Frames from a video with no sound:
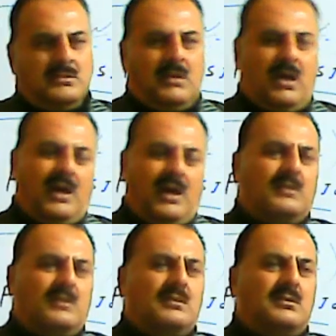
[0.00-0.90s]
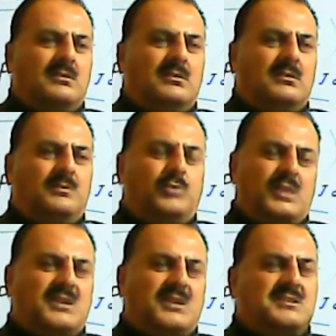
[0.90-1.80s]
all
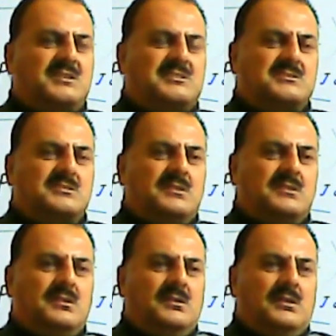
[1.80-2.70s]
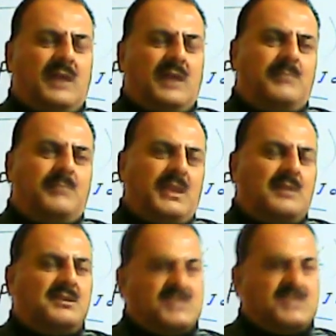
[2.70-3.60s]
poor countries can
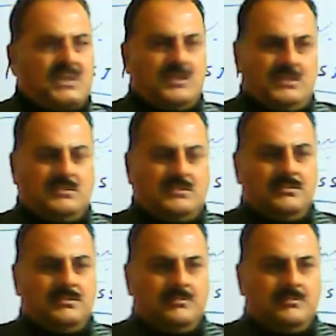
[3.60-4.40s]
make rich countries.